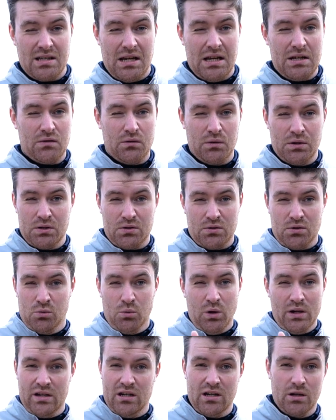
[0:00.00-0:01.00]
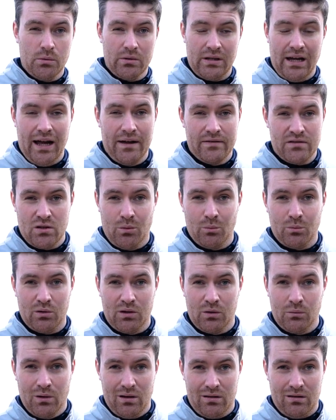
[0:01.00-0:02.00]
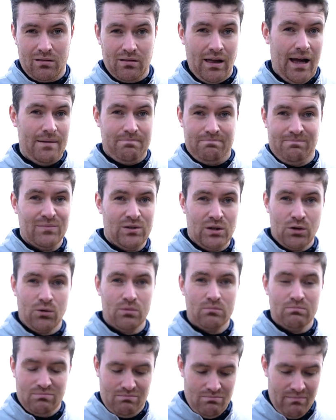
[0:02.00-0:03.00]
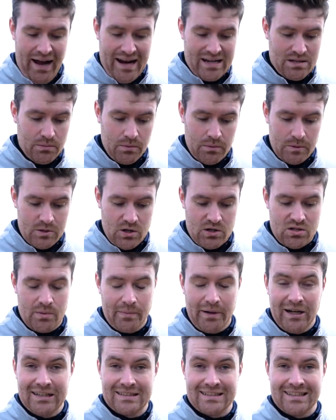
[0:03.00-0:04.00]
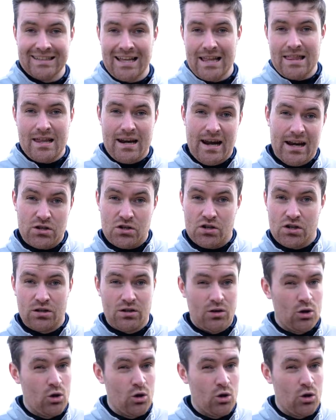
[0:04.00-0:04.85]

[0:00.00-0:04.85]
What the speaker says: the last few years. So one year you would have something with that, you know, maximum adjustability, then the next year they